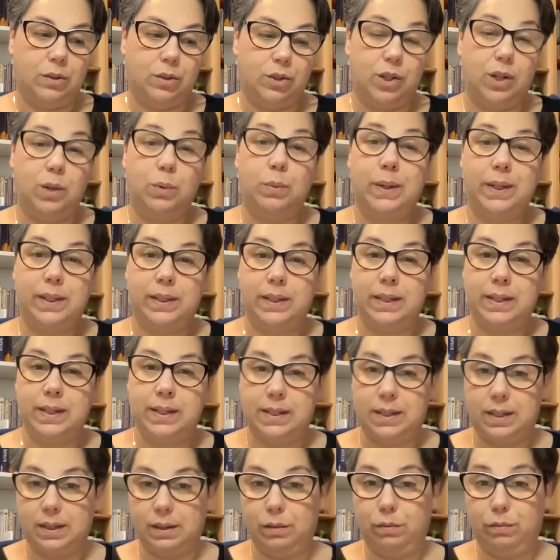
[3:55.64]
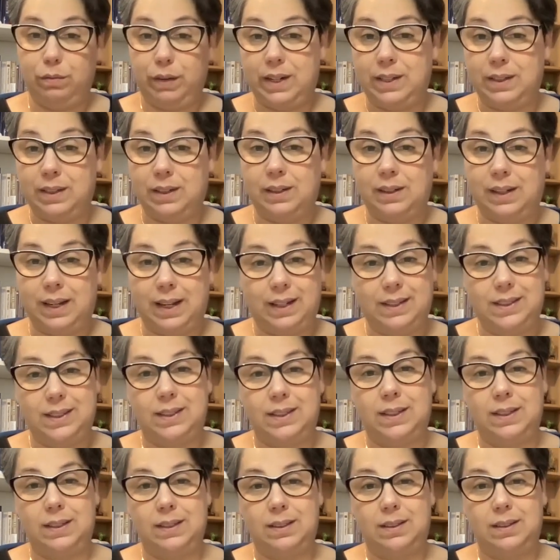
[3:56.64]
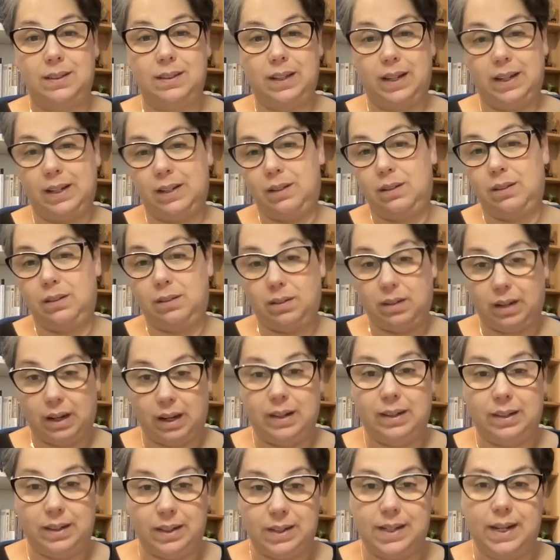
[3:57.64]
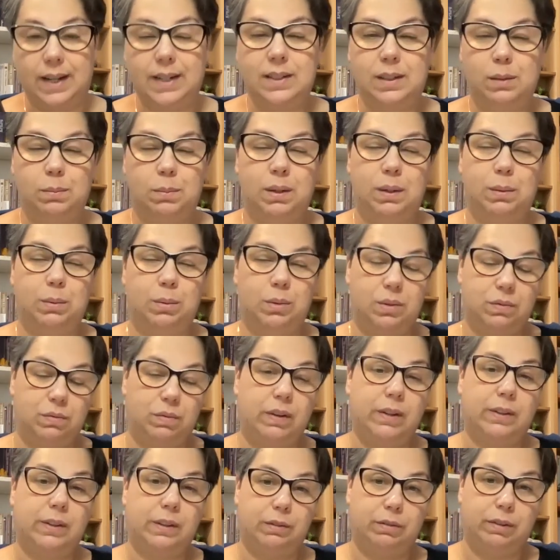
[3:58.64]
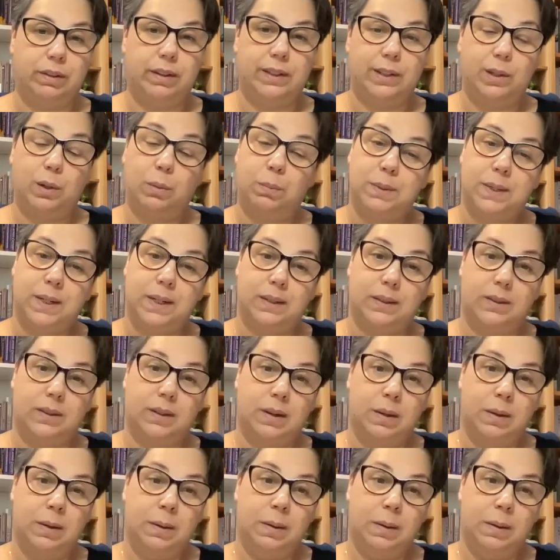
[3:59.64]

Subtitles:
she witnessed a fatal accident and understandably was very, very upset.